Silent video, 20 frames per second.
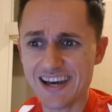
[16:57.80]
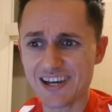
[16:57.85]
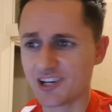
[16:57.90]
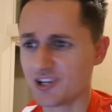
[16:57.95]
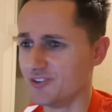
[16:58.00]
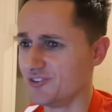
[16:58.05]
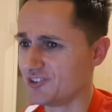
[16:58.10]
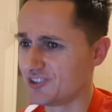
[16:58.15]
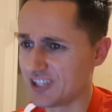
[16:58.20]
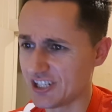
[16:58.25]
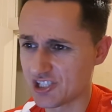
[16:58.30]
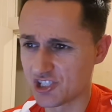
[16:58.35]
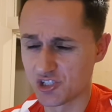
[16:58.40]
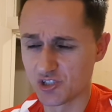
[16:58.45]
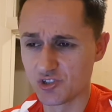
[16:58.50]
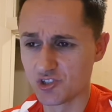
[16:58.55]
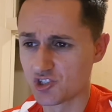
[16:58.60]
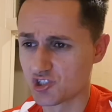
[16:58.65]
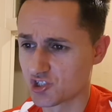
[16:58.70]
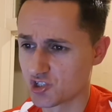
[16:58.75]

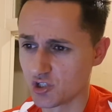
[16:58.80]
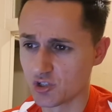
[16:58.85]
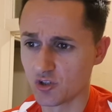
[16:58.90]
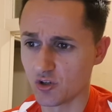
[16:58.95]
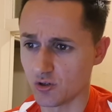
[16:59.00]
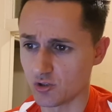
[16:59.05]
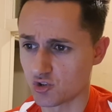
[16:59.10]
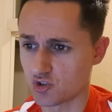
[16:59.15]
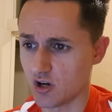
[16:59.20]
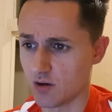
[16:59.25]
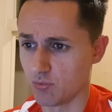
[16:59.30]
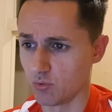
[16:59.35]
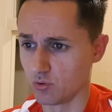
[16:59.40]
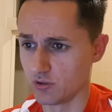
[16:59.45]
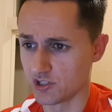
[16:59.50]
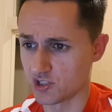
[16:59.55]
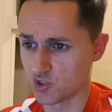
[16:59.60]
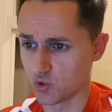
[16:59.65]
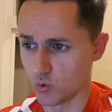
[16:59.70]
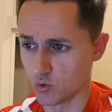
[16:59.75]
Conditions should not trouble
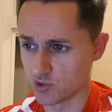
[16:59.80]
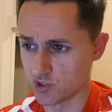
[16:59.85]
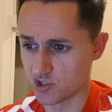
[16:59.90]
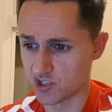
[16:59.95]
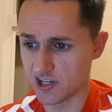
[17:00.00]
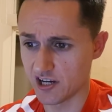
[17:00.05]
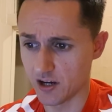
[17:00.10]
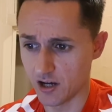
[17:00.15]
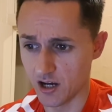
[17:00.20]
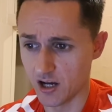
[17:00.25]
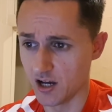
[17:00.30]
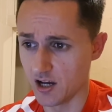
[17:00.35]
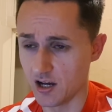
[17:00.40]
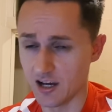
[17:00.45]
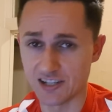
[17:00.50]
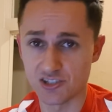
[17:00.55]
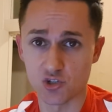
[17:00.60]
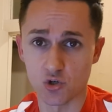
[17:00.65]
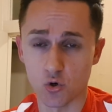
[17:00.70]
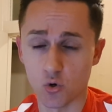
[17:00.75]
this horse
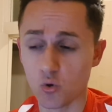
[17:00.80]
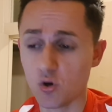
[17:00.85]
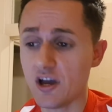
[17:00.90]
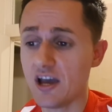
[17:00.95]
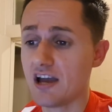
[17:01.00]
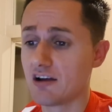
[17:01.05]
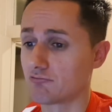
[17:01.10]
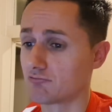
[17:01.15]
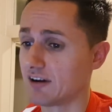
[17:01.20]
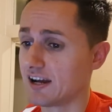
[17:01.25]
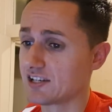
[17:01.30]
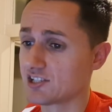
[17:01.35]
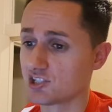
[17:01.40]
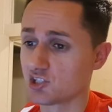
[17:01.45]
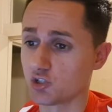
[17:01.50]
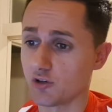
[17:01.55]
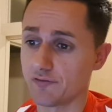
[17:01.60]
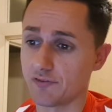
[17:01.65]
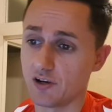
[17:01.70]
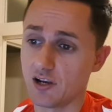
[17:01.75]
at all.
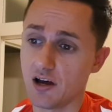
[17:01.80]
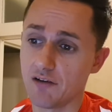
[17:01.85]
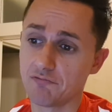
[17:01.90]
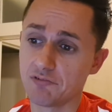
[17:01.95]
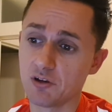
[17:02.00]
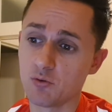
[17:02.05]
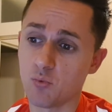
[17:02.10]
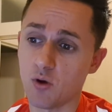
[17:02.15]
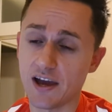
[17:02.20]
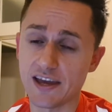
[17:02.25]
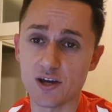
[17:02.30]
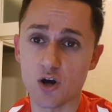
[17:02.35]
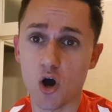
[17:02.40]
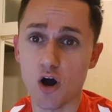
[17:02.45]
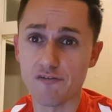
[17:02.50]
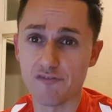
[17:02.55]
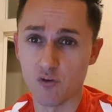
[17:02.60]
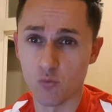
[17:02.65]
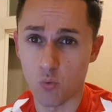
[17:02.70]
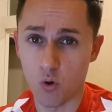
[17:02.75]
Races off a lovely weight,
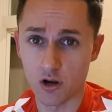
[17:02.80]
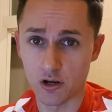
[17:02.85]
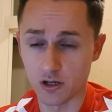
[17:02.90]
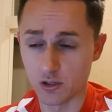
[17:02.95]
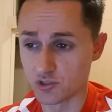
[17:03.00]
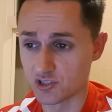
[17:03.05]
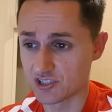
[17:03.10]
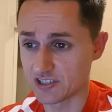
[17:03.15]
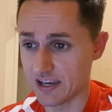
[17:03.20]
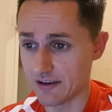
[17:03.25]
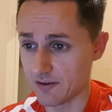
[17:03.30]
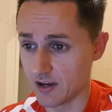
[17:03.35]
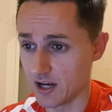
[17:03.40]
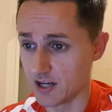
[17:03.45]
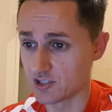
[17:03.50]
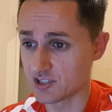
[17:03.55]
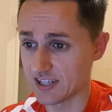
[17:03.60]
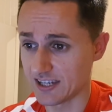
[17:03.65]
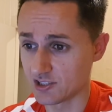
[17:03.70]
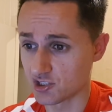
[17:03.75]
off
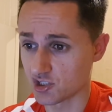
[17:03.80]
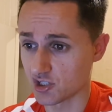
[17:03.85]
a 10